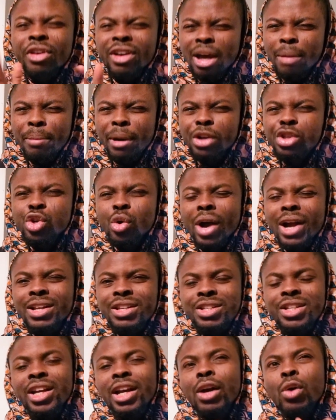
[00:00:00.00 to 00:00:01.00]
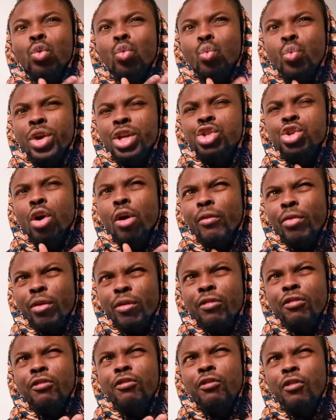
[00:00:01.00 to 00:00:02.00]
Think about your idea. Which of
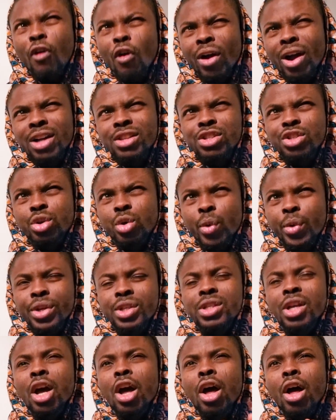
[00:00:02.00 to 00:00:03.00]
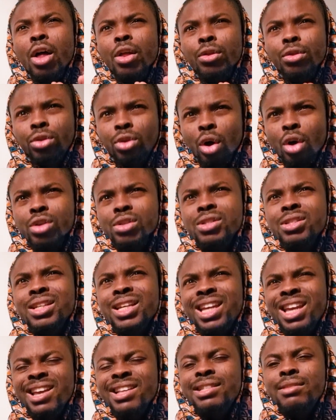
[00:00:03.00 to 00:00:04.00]
the 4 categories does
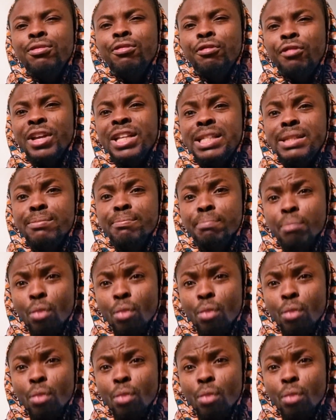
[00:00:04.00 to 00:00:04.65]
it fit